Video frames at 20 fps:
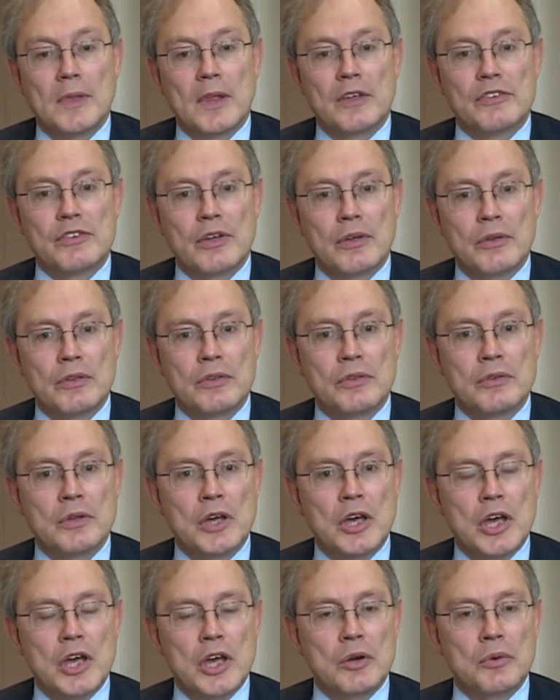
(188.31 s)
So
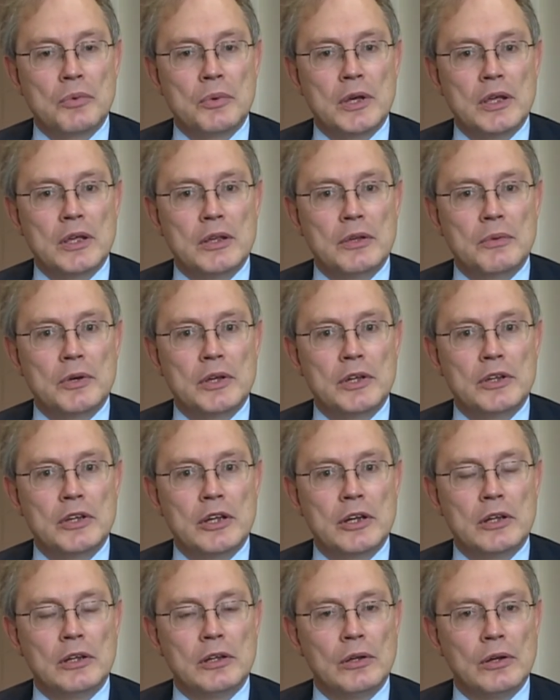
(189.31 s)
we
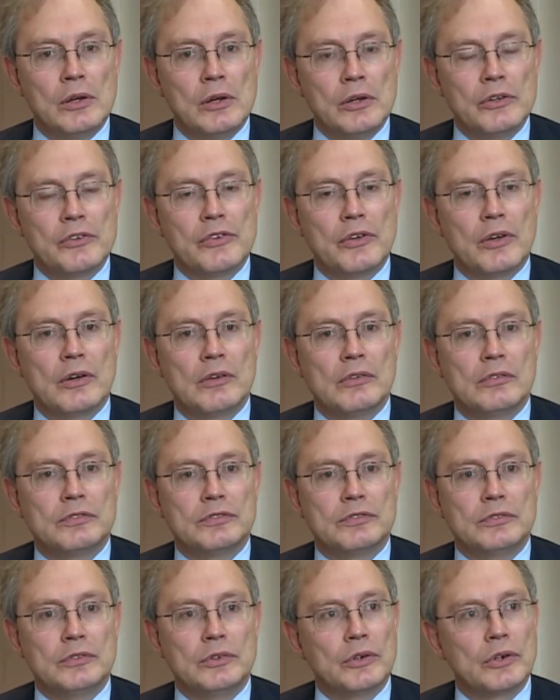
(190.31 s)
did a lot
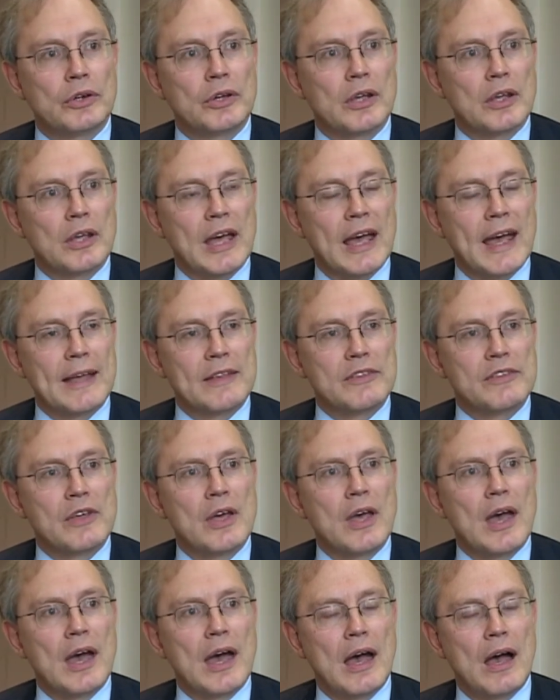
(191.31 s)
of look at
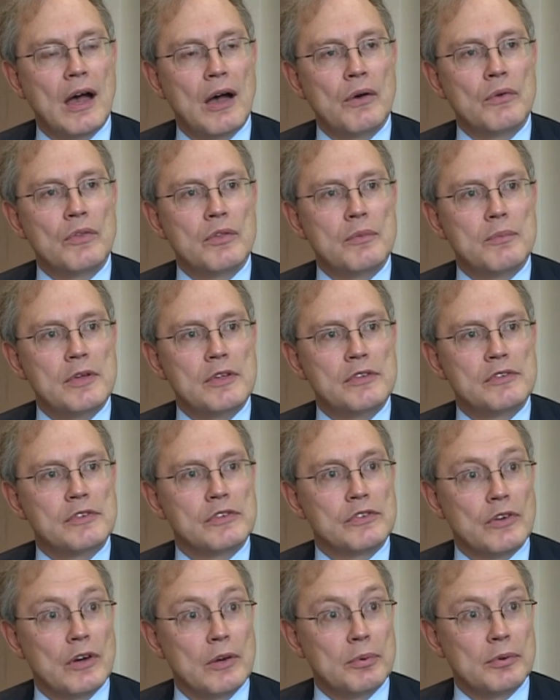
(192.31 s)
how the
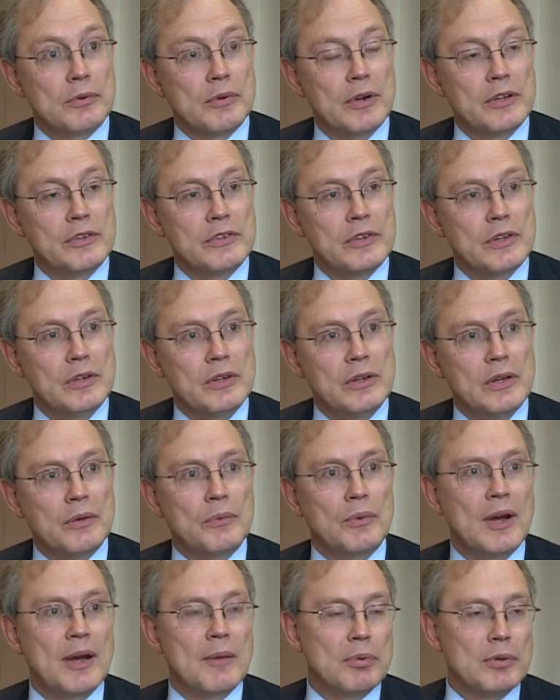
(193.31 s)
business operated,
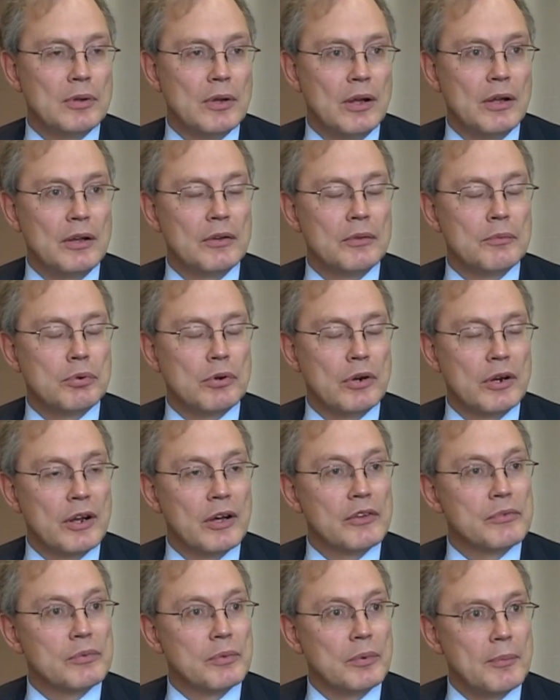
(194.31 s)
where
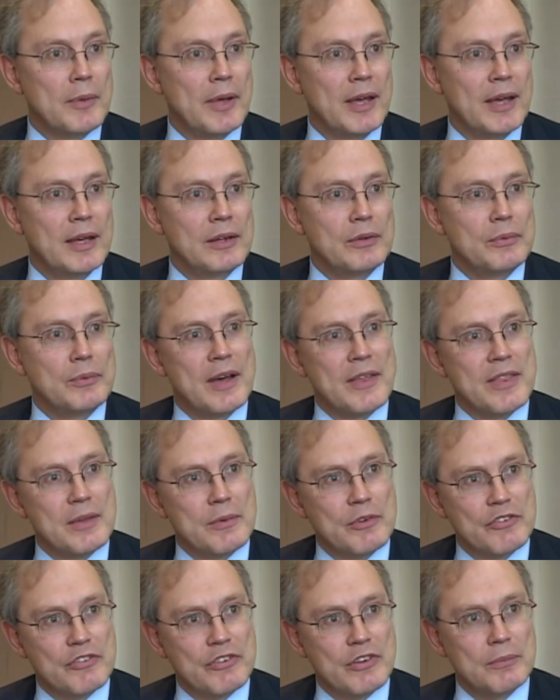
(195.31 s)
products were made, where they
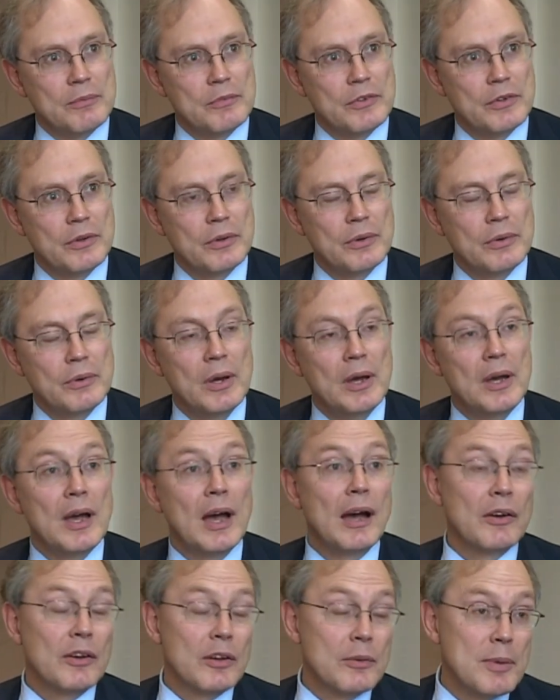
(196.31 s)
were shipped to,
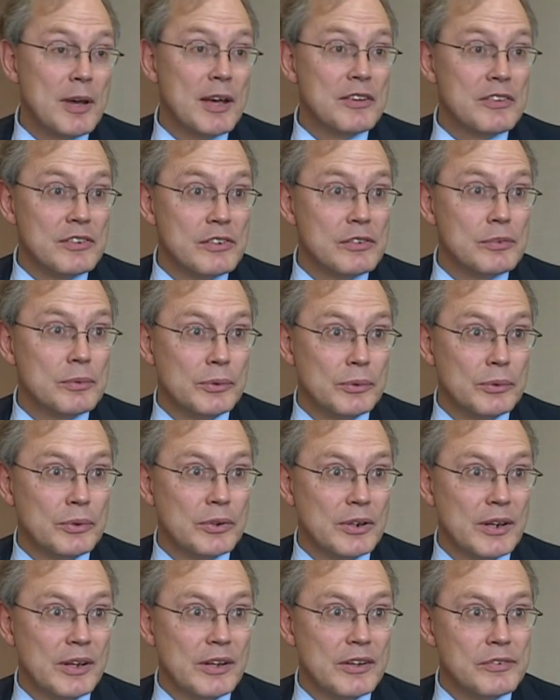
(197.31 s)
how competitors were
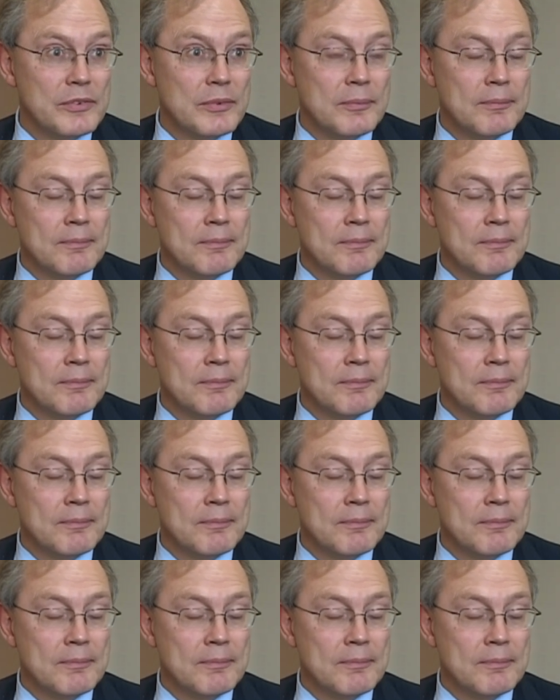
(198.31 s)
organized.